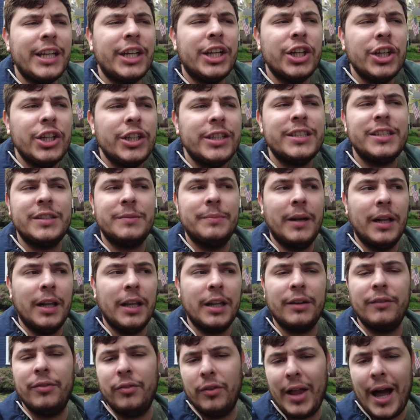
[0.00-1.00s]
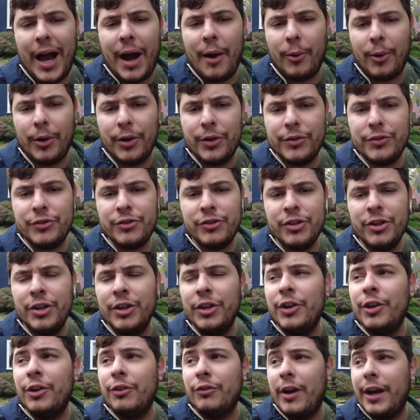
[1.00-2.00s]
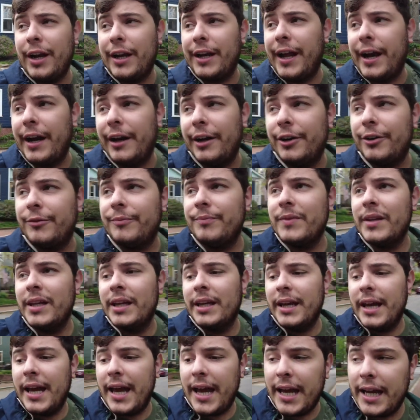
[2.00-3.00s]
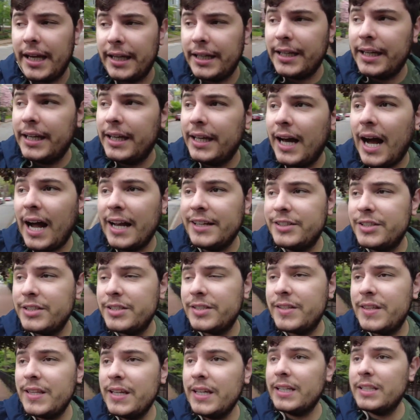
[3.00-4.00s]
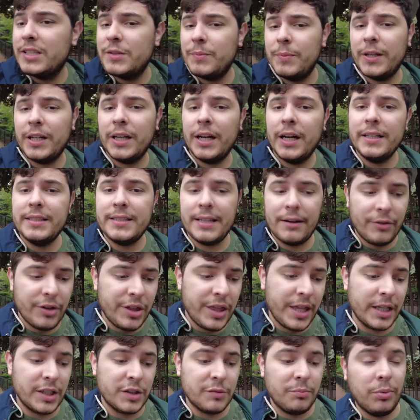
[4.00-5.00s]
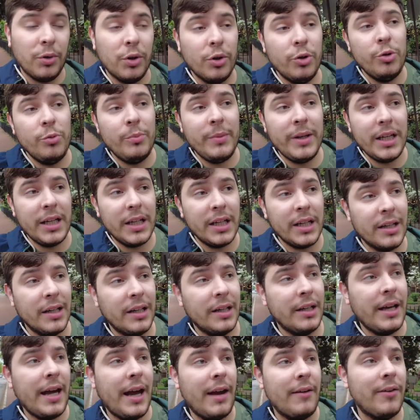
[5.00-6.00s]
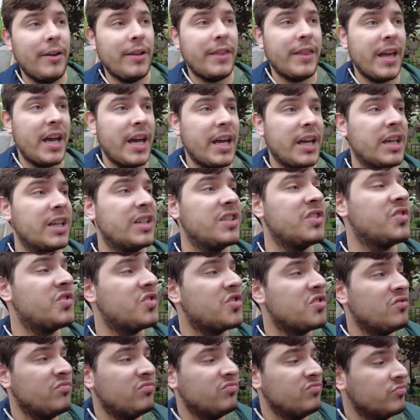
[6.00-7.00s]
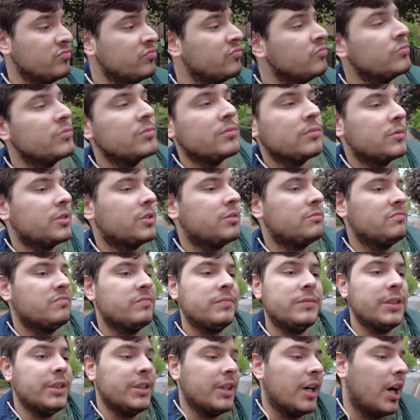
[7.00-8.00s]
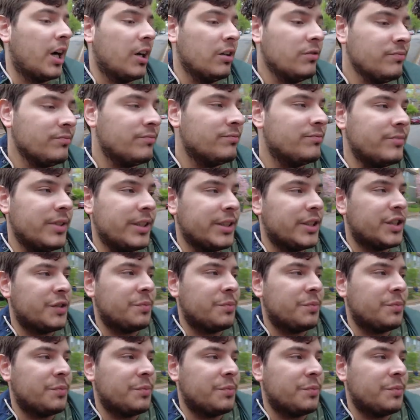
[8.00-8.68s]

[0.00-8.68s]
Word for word: good smelling flowers right now. And I just think it's because everything's blooming, everything is, you know, it's